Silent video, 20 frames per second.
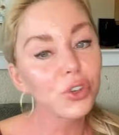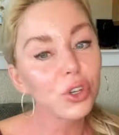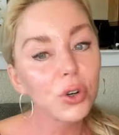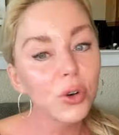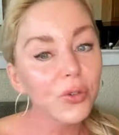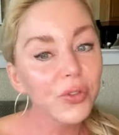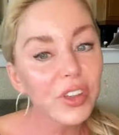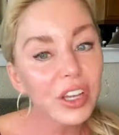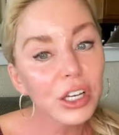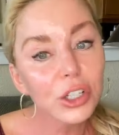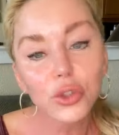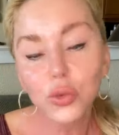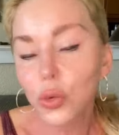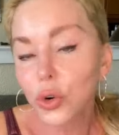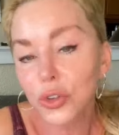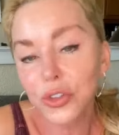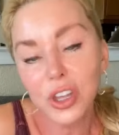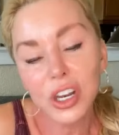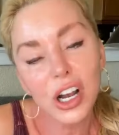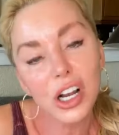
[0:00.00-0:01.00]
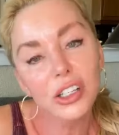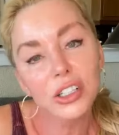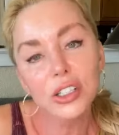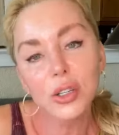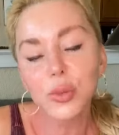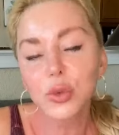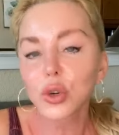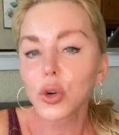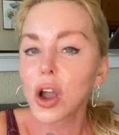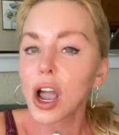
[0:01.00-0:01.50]
If you don't think it's worth it,
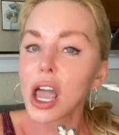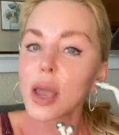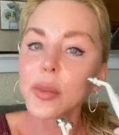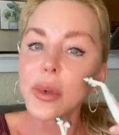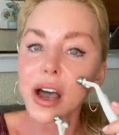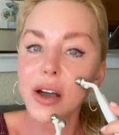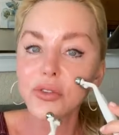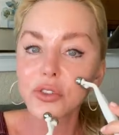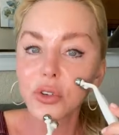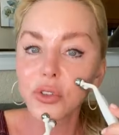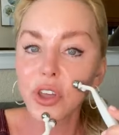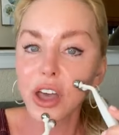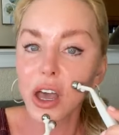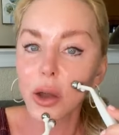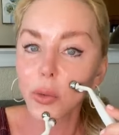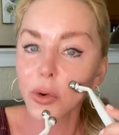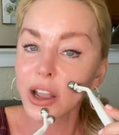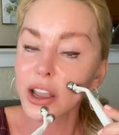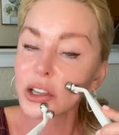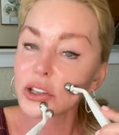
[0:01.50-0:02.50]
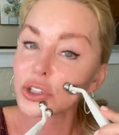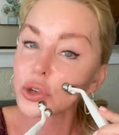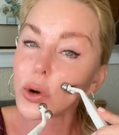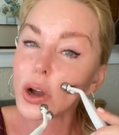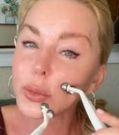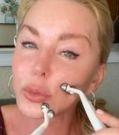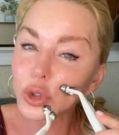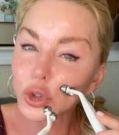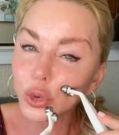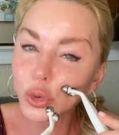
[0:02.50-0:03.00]
unsubscribe after that, right?
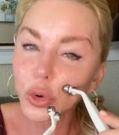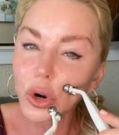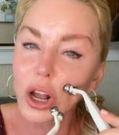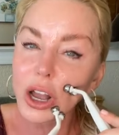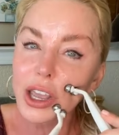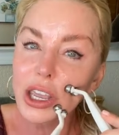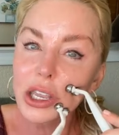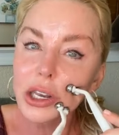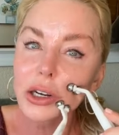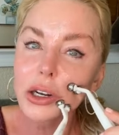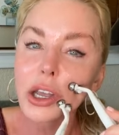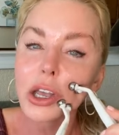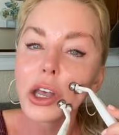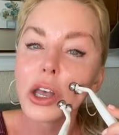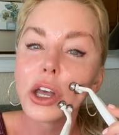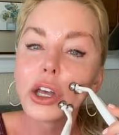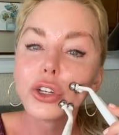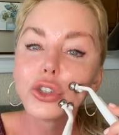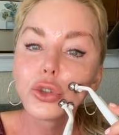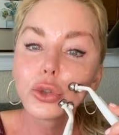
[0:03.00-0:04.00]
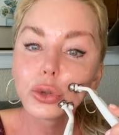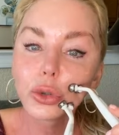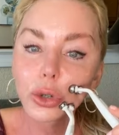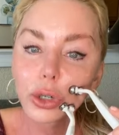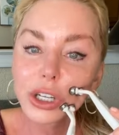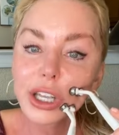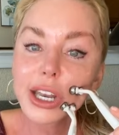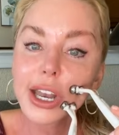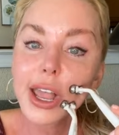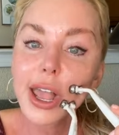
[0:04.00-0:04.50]
So I'm trying to
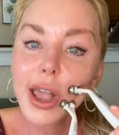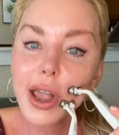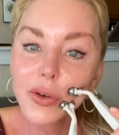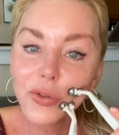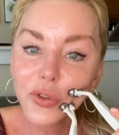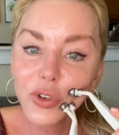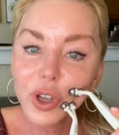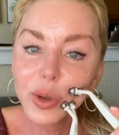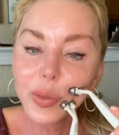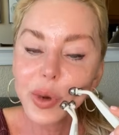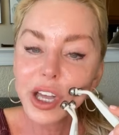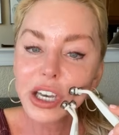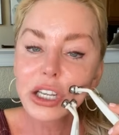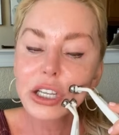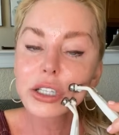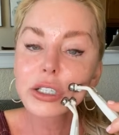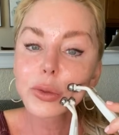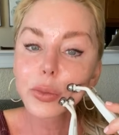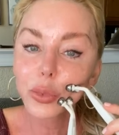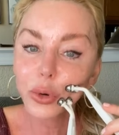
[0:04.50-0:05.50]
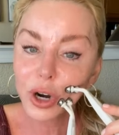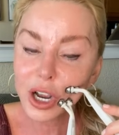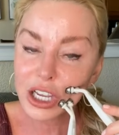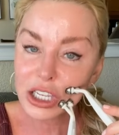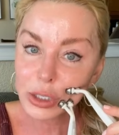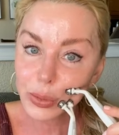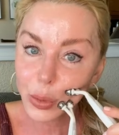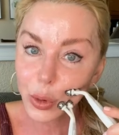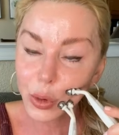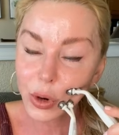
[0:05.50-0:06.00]
look at everybody's
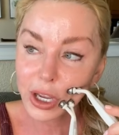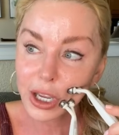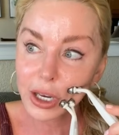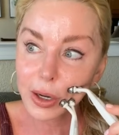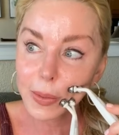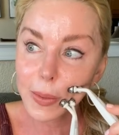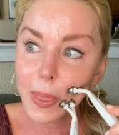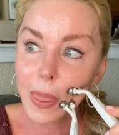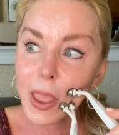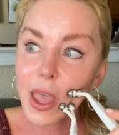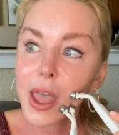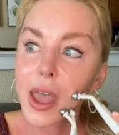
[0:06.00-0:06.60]
price point